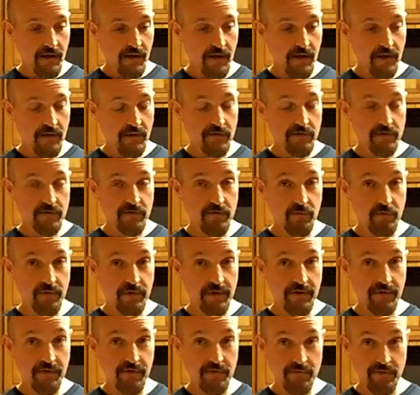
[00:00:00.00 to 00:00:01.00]

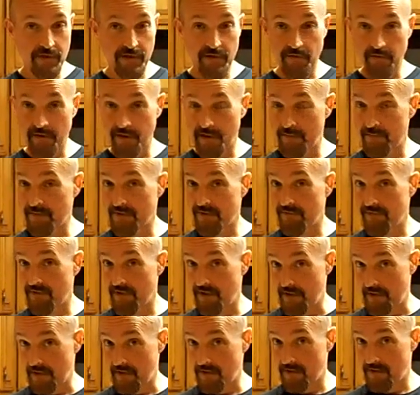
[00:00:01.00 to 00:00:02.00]
123 grams of
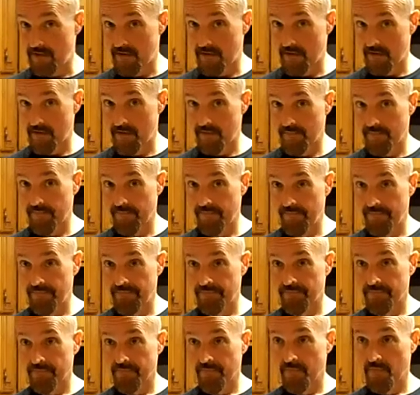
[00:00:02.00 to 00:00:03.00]
dates,
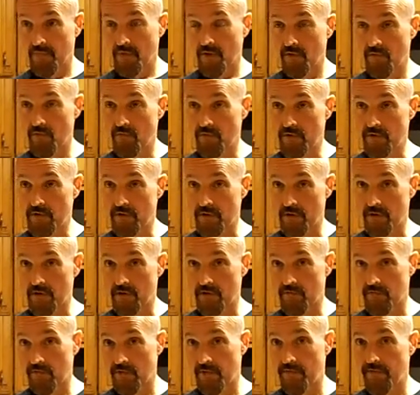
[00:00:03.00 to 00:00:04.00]
which
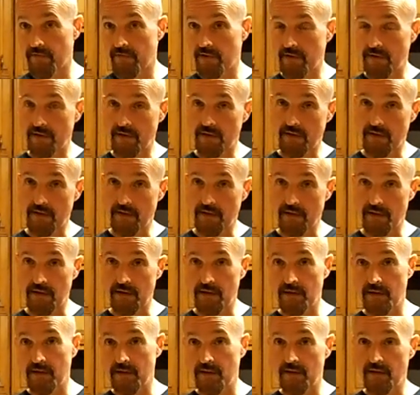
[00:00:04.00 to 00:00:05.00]
is
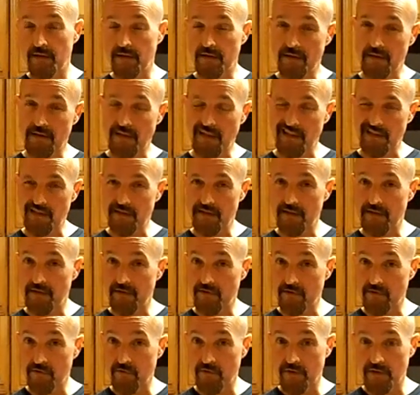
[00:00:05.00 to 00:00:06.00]
roughly 18
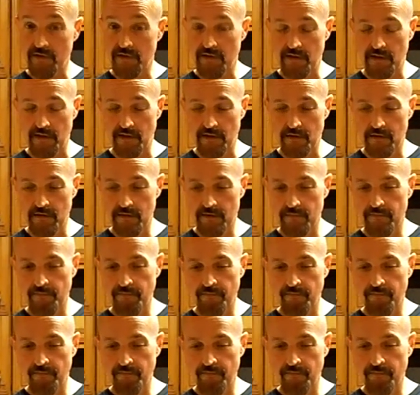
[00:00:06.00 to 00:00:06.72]
or 20 dates.